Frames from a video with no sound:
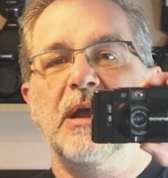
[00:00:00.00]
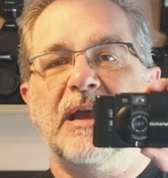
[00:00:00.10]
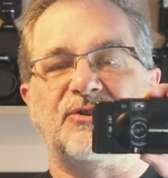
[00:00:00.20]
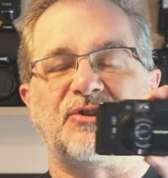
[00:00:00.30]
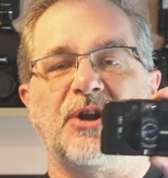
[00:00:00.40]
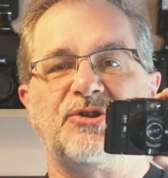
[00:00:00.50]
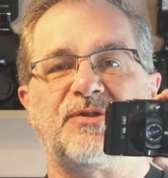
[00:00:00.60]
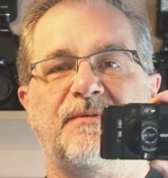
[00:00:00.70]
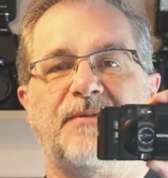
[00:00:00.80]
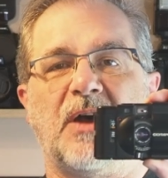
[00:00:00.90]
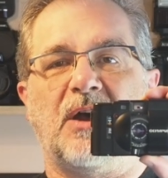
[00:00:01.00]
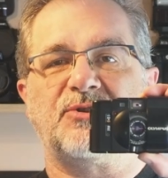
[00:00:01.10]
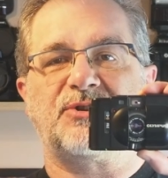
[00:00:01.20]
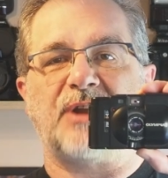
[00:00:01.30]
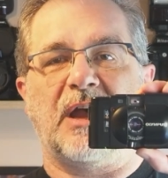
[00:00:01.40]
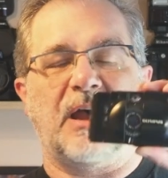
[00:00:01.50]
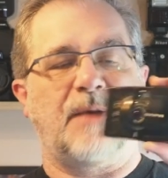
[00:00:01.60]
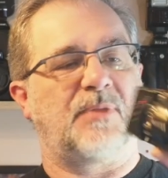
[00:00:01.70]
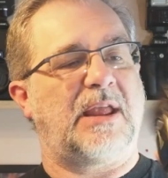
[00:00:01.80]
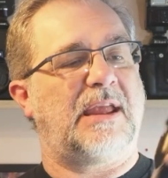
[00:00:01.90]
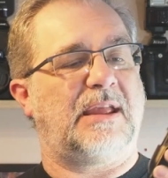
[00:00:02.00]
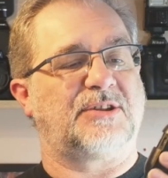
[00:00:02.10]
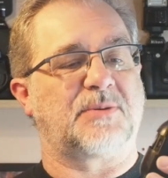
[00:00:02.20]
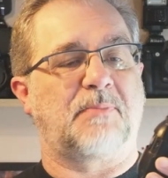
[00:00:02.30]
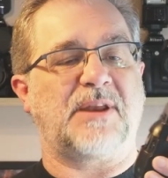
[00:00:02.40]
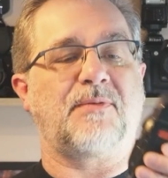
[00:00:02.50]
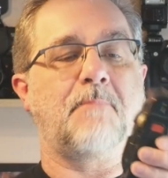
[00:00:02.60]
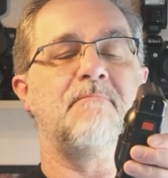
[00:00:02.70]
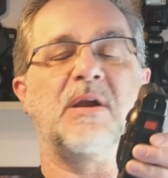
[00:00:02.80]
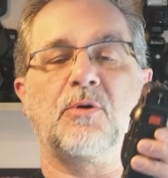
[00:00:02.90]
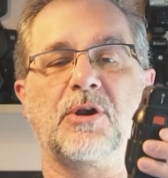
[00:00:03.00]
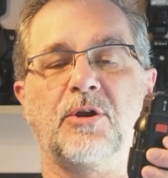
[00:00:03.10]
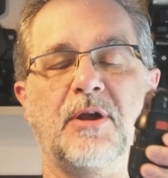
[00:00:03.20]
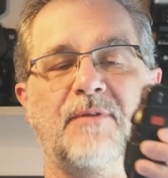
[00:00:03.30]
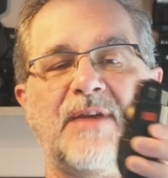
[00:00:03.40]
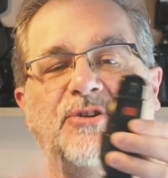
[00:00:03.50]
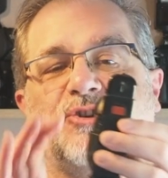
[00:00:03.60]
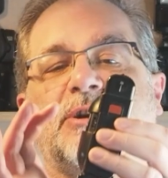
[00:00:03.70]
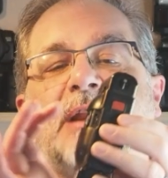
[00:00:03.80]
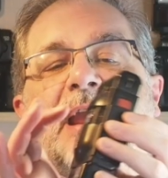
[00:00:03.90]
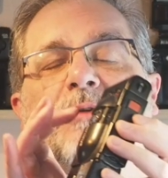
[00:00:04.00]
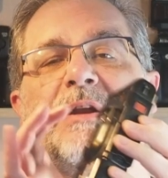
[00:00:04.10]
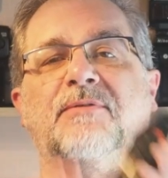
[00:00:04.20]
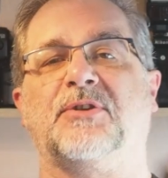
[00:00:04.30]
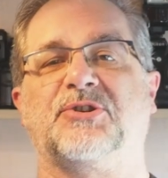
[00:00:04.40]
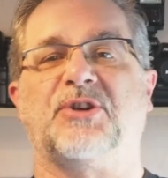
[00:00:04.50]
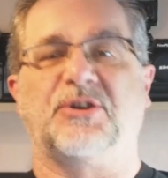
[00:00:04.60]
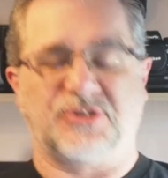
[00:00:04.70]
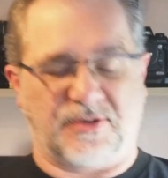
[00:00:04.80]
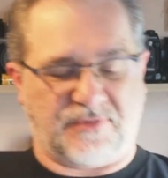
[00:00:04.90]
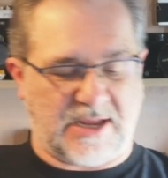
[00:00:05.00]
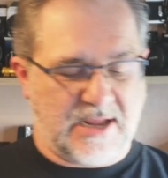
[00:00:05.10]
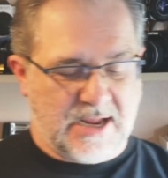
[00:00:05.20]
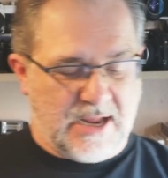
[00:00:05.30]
It's nice and fast. It's a bit of a miracle of engineering for the size of the